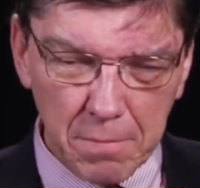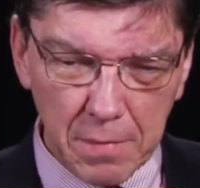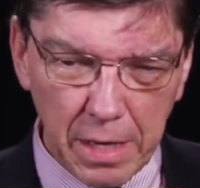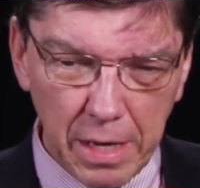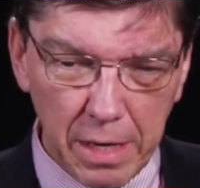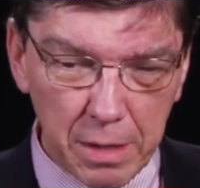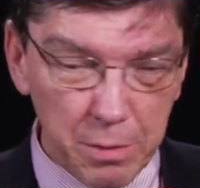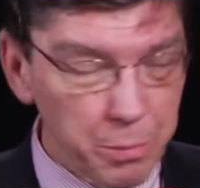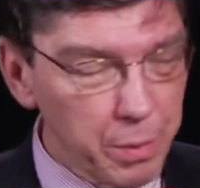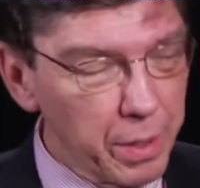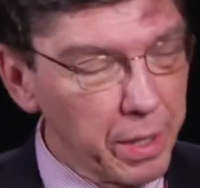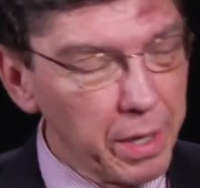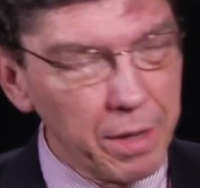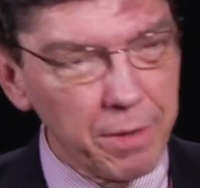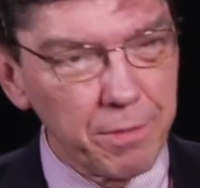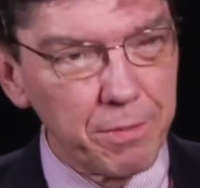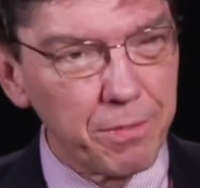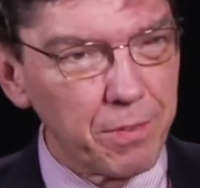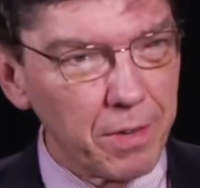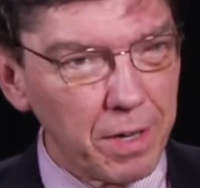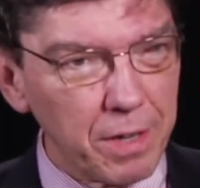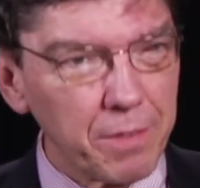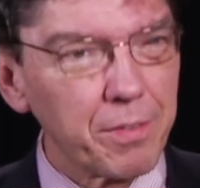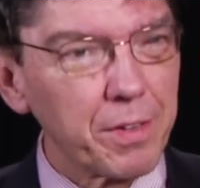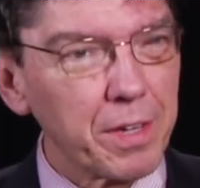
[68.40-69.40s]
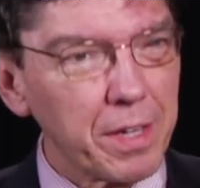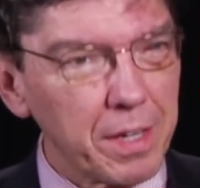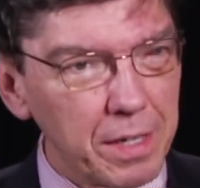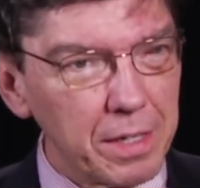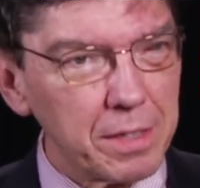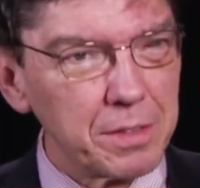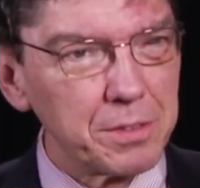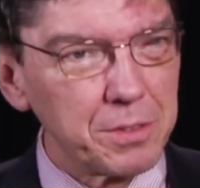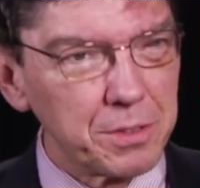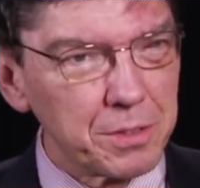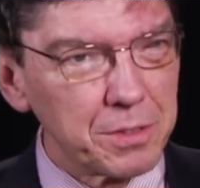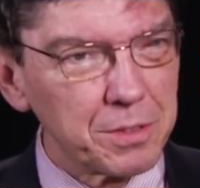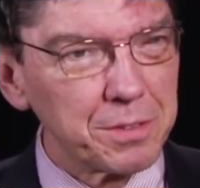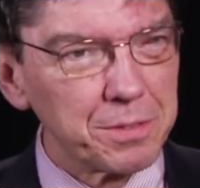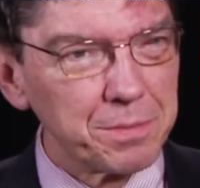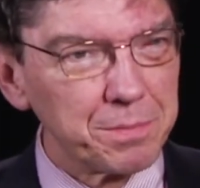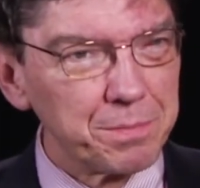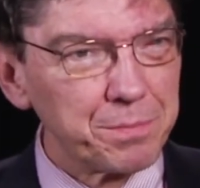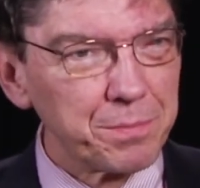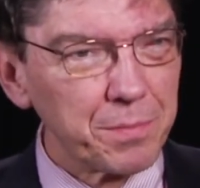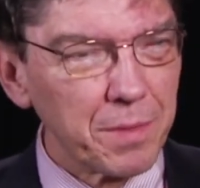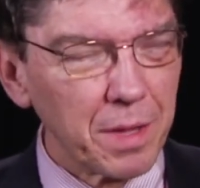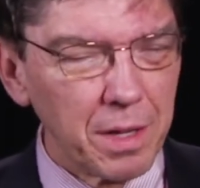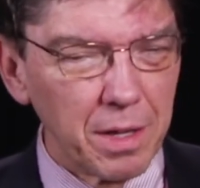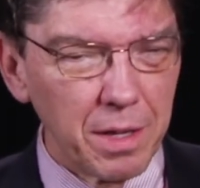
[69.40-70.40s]
And we have 5 kids,
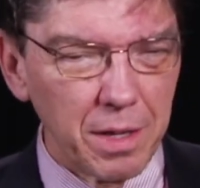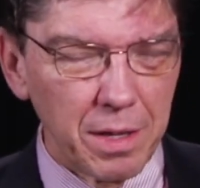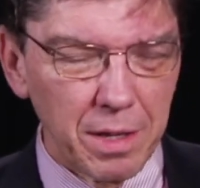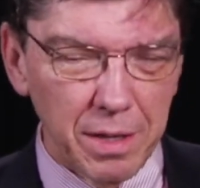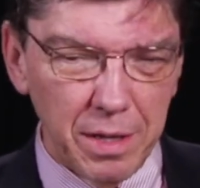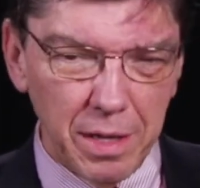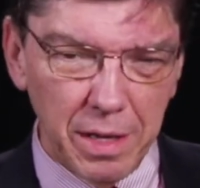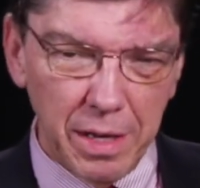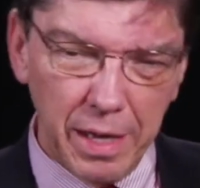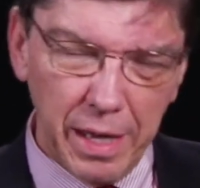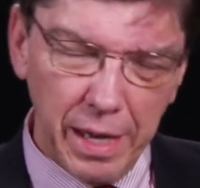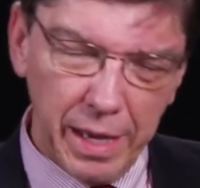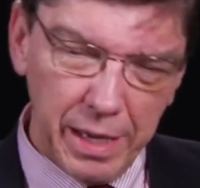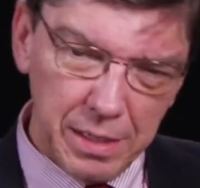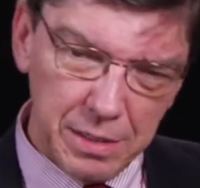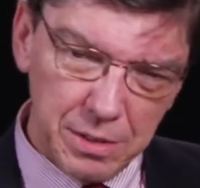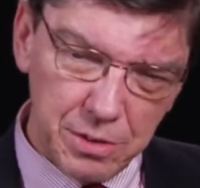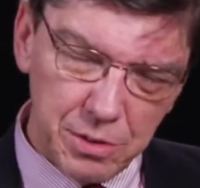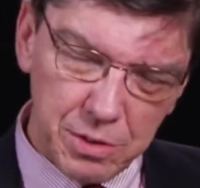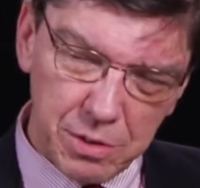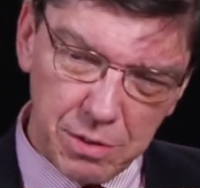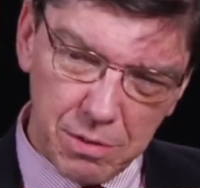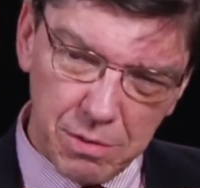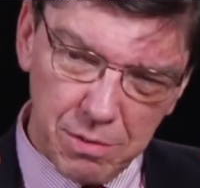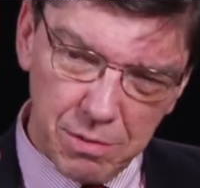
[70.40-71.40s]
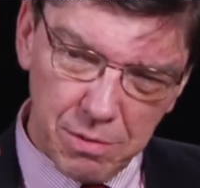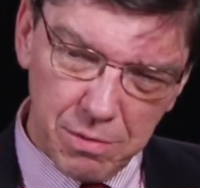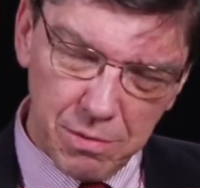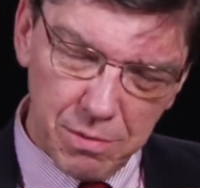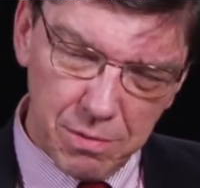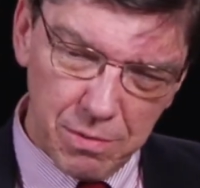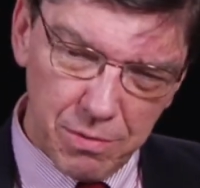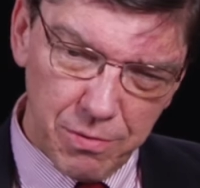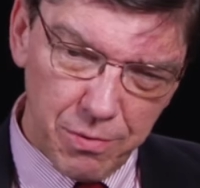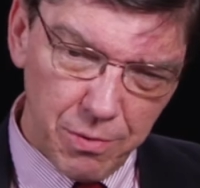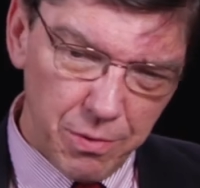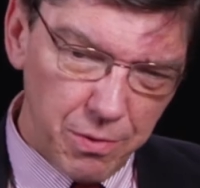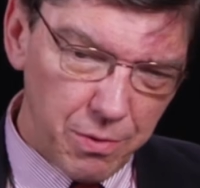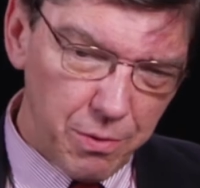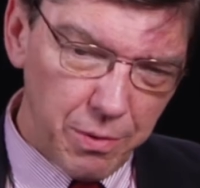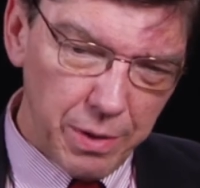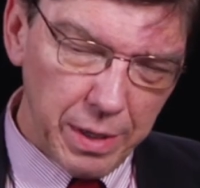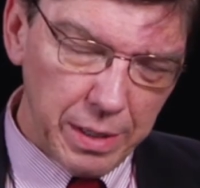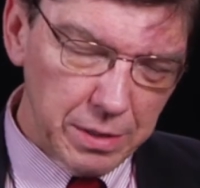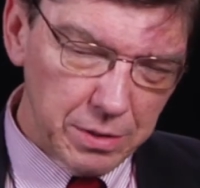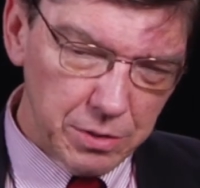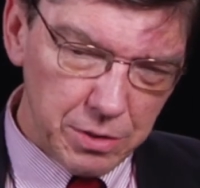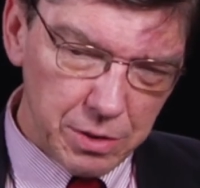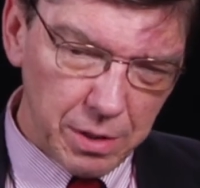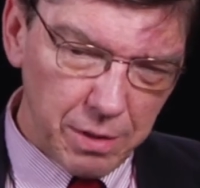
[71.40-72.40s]
aged
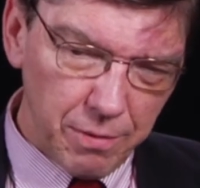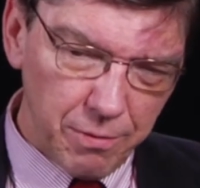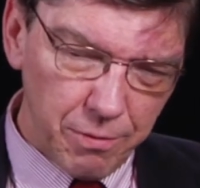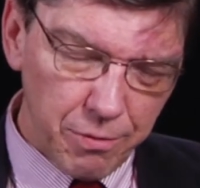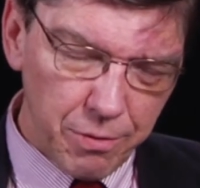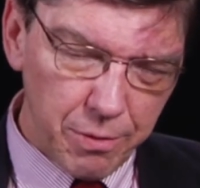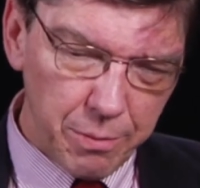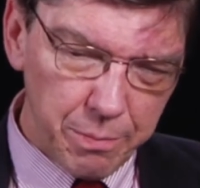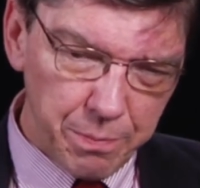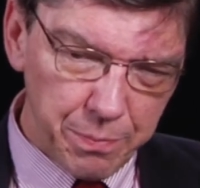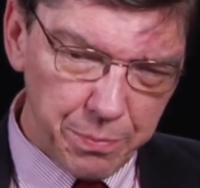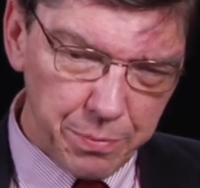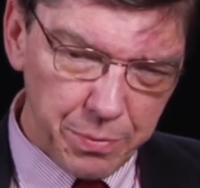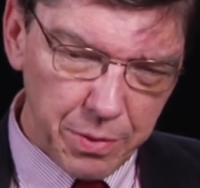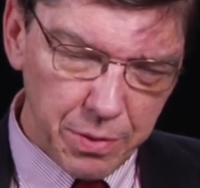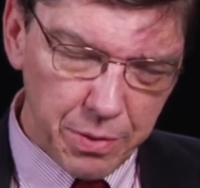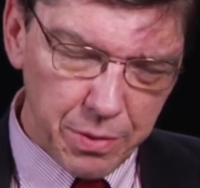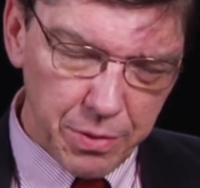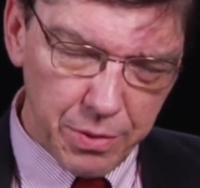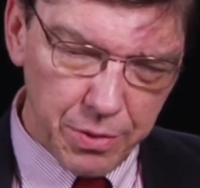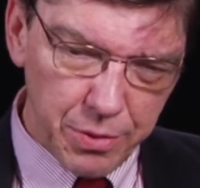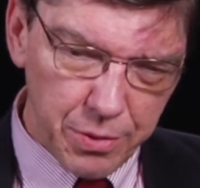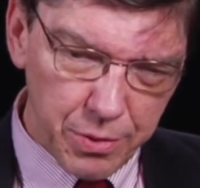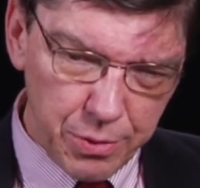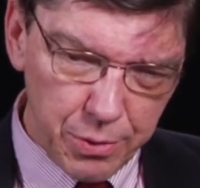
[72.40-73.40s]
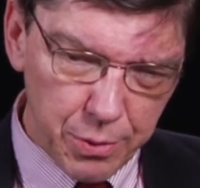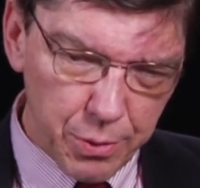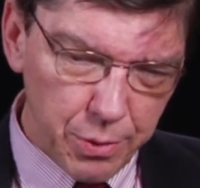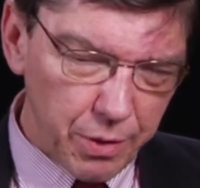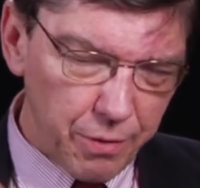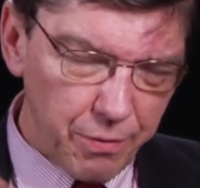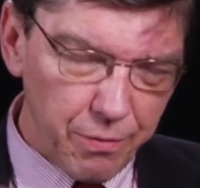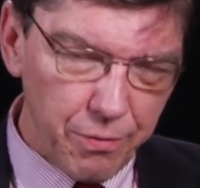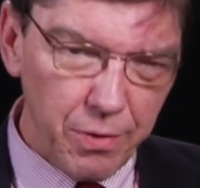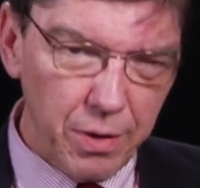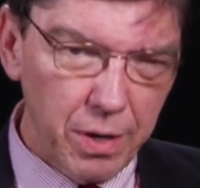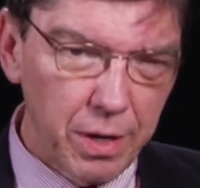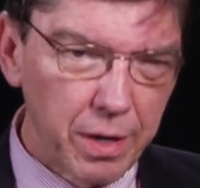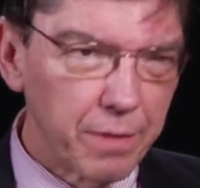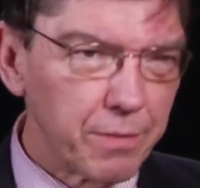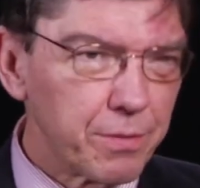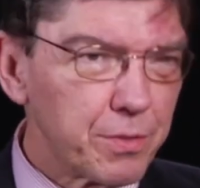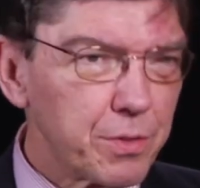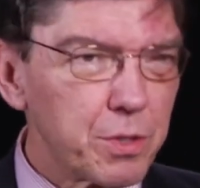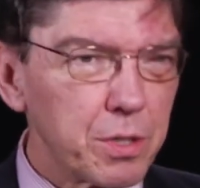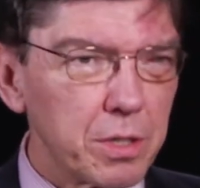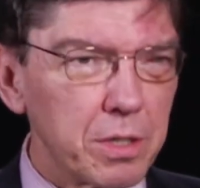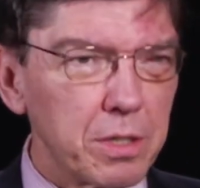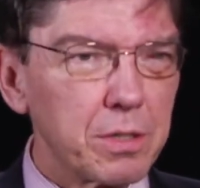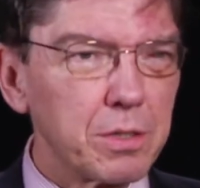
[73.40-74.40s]
ranging from 35
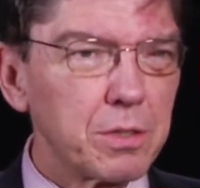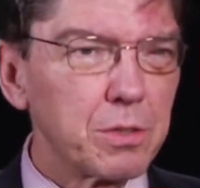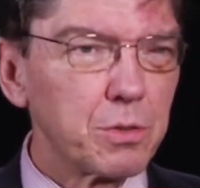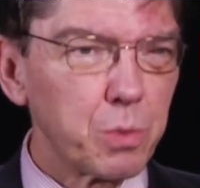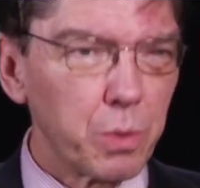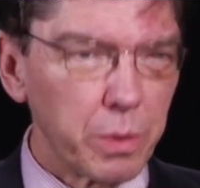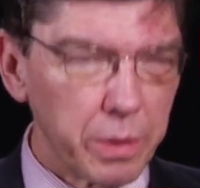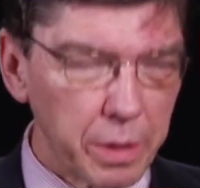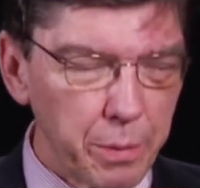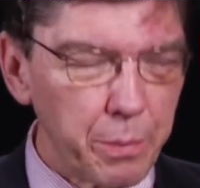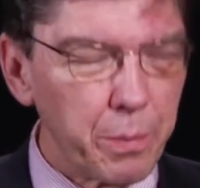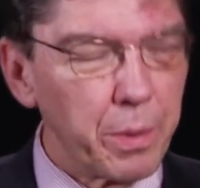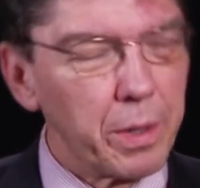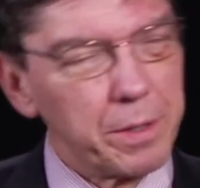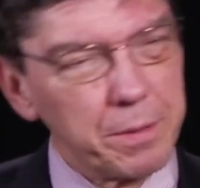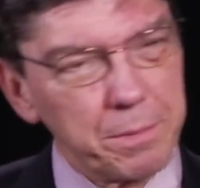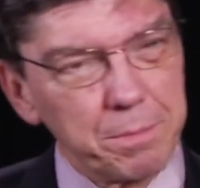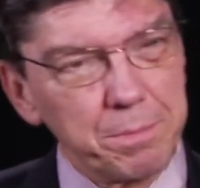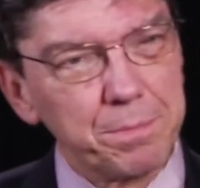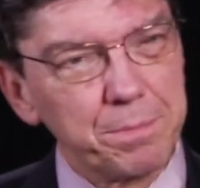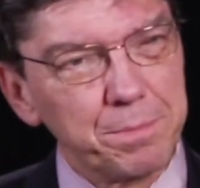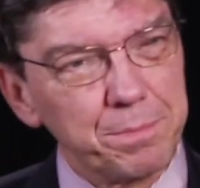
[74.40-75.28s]
to 21.